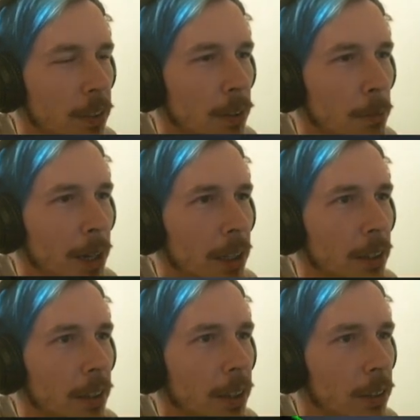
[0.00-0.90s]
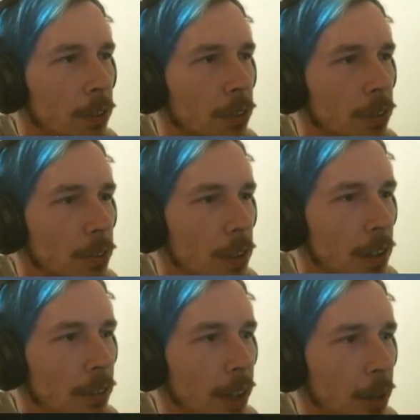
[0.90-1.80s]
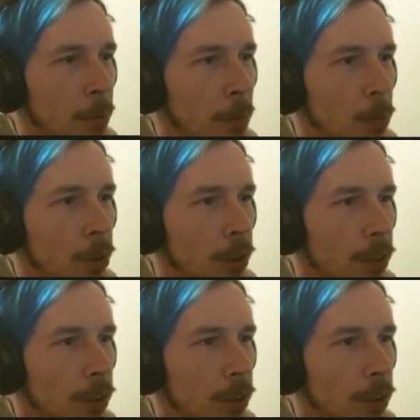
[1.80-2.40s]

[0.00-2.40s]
to make things even out a bit more.